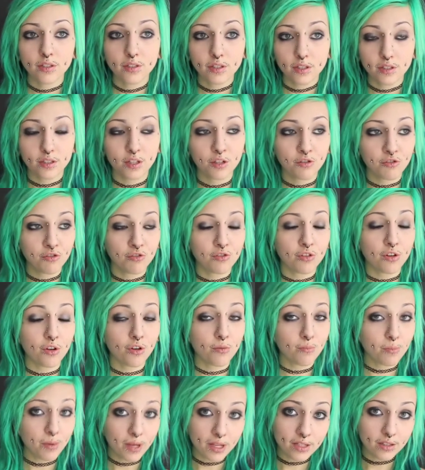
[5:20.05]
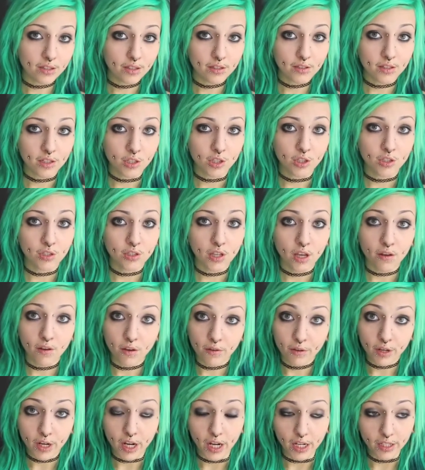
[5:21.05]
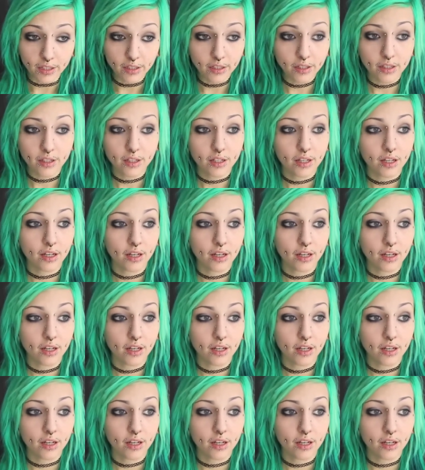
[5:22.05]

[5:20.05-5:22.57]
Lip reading: extensions are the best extensions I've ever had.